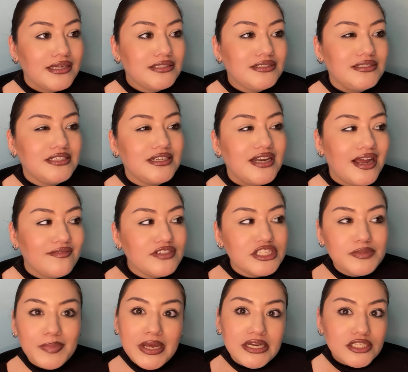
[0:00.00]
didn't have to
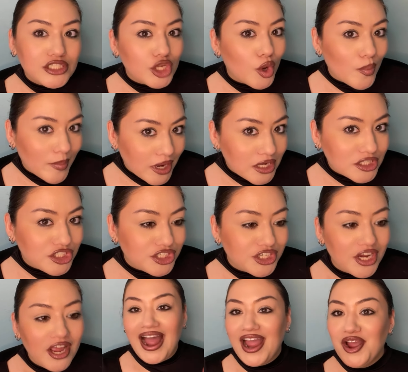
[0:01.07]
spend so much.
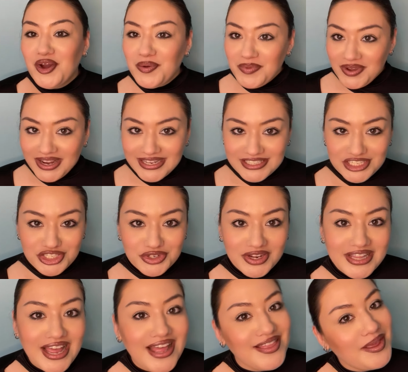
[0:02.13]
I hope you guys enjoyed
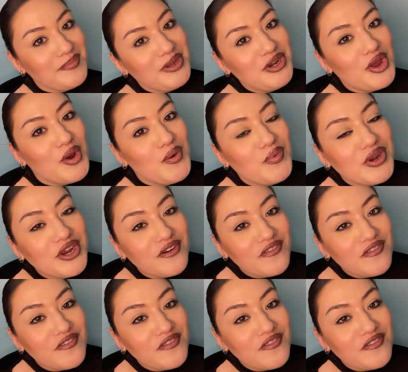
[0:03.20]
that. Let me know what your